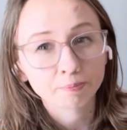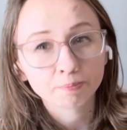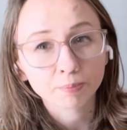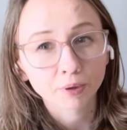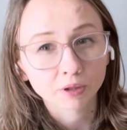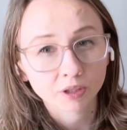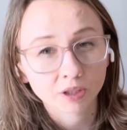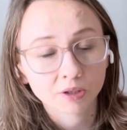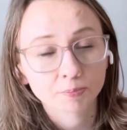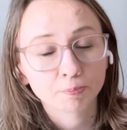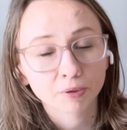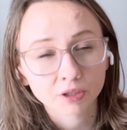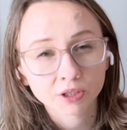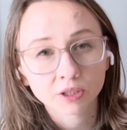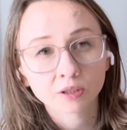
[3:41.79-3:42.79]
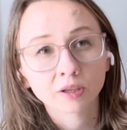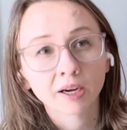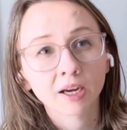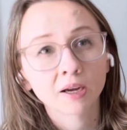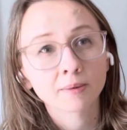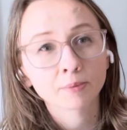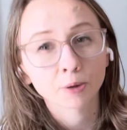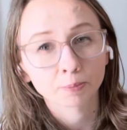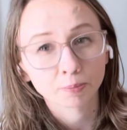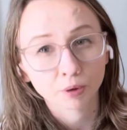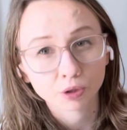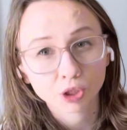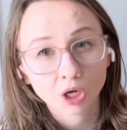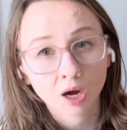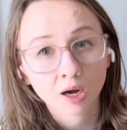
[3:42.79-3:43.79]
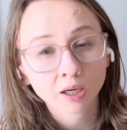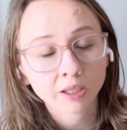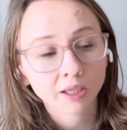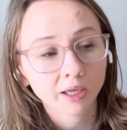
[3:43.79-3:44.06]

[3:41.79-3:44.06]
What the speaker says: Bookstagram or BookTok.